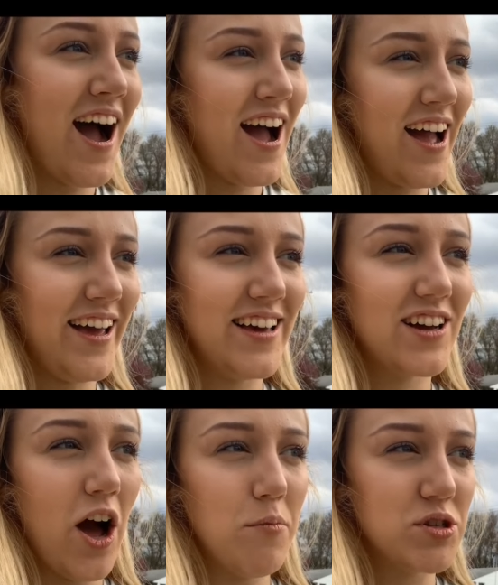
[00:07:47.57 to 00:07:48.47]
I
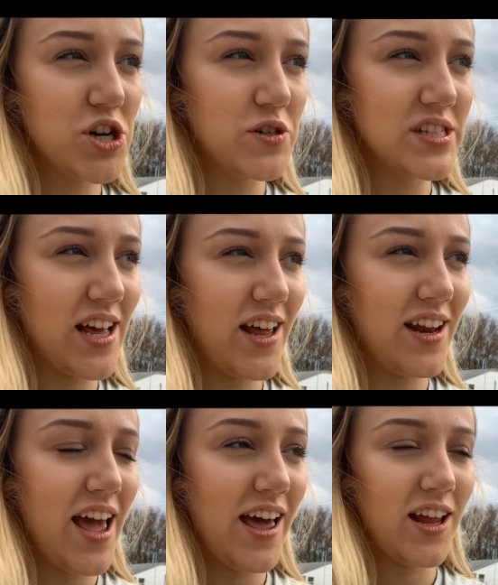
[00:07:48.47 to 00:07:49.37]
got
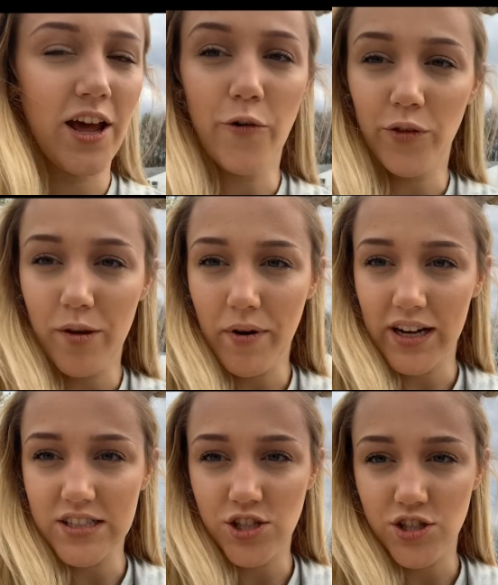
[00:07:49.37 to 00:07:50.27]
Pitocin and I only
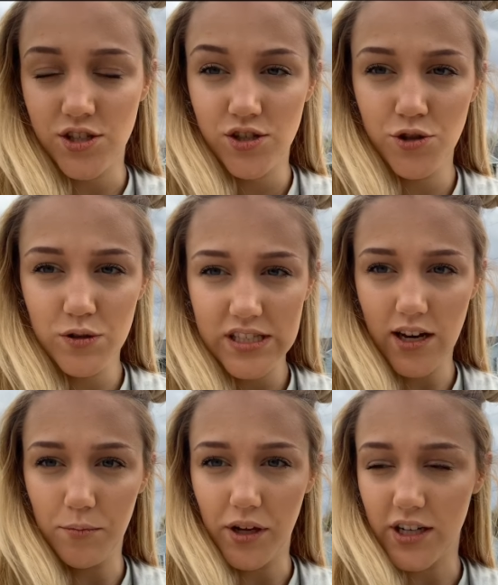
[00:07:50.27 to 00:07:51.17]
made it to two
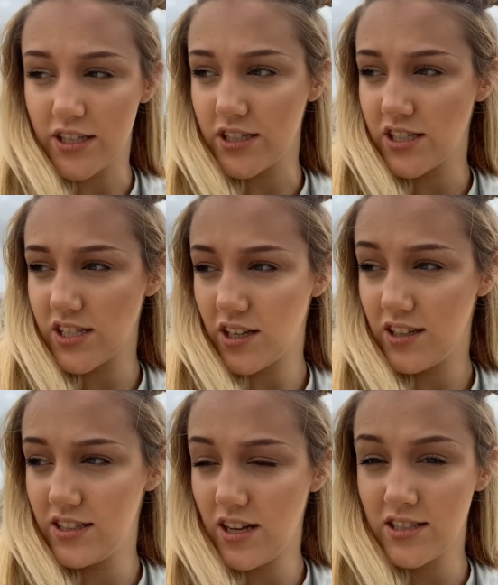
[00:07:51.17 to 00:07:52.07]
centimeters
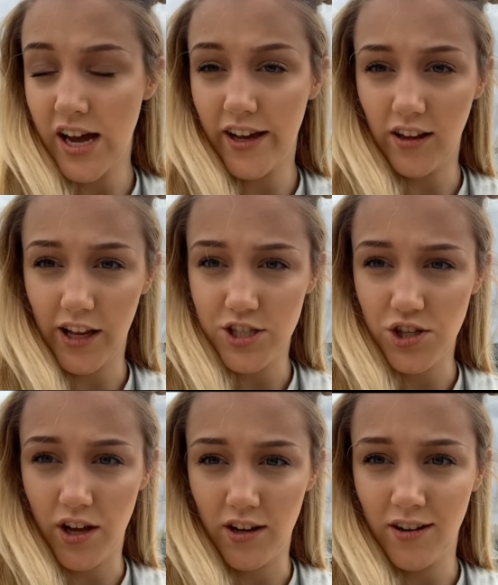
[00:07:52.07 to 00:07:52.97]

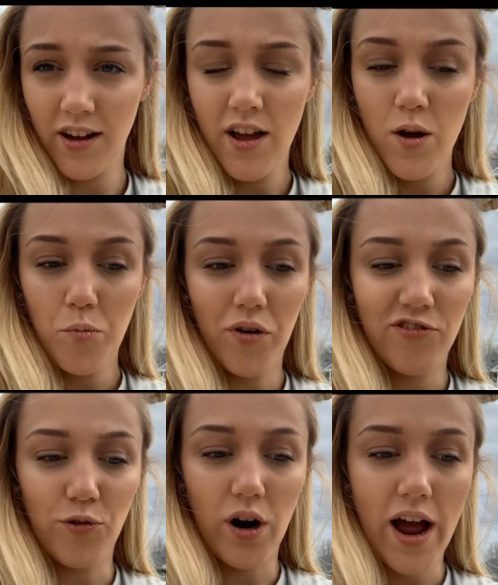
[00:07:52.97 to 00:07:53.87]
dilation
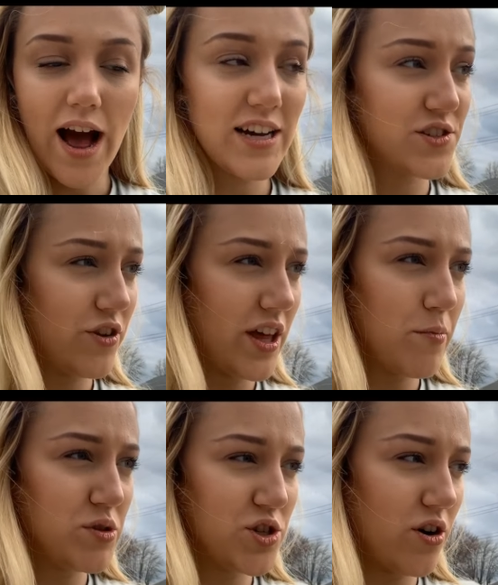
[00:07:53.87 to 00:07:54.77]
before I asked for the
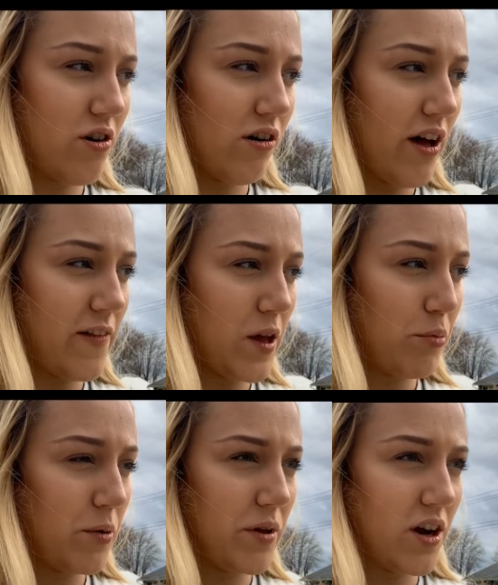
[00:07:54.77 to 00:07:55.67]
epidural and they
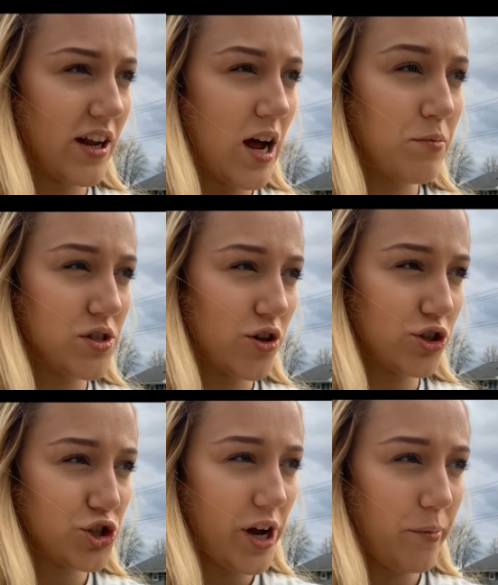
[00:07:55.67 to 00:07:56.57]
put me on an
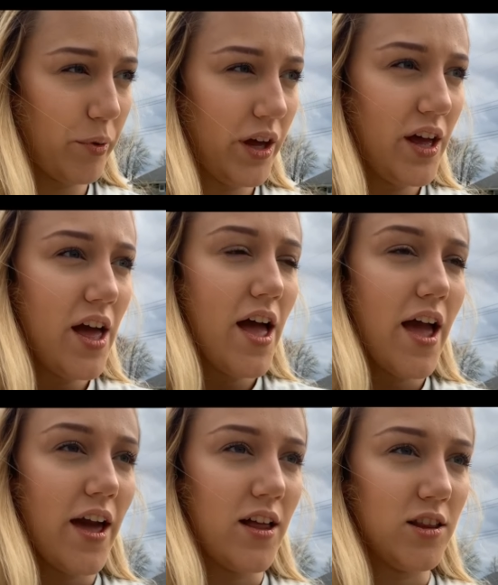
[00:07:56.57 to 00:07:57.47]
epidural drip
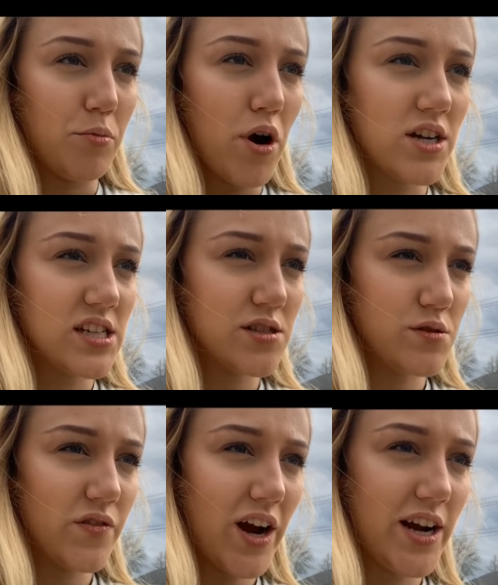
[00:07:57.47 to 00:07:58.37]
and the process
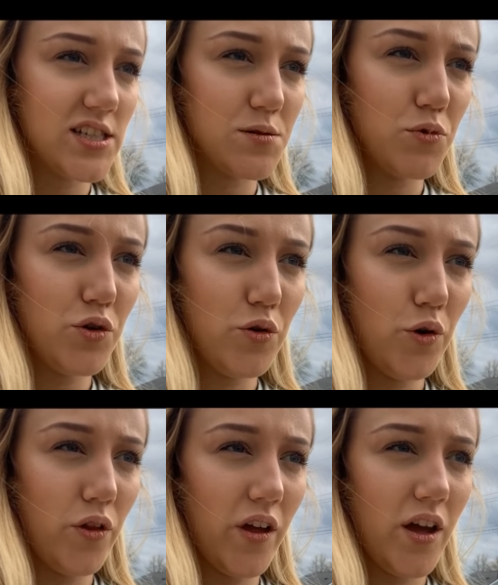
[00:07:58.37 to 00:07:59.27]
was very
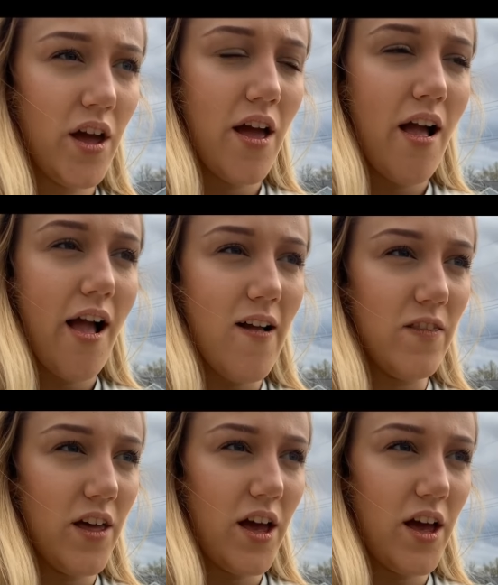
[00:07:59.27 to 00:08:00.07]
smooth and